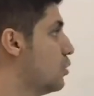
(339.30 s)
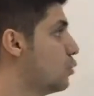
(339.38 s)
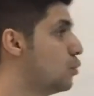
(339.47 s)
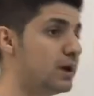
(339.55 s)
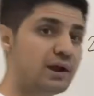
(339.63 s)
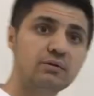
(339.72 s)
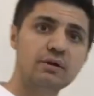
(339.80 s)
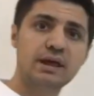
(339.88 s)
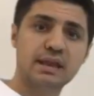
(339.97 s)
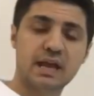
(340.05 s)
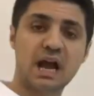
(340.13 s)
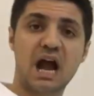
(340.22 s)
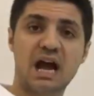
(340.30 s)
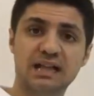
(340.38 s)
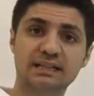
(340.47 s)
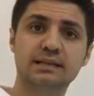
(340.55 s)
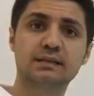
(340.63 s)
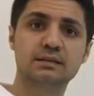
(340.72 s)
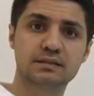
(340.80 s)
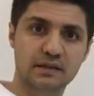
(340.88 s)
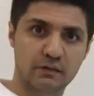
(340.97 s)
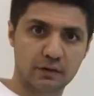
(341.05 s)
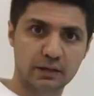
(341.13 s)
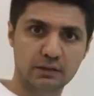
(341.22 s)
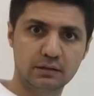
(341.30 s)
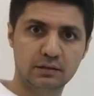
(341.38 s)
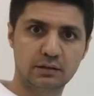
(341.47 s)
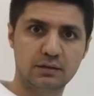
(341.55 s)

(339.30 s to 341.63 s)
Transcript: We're writing until 7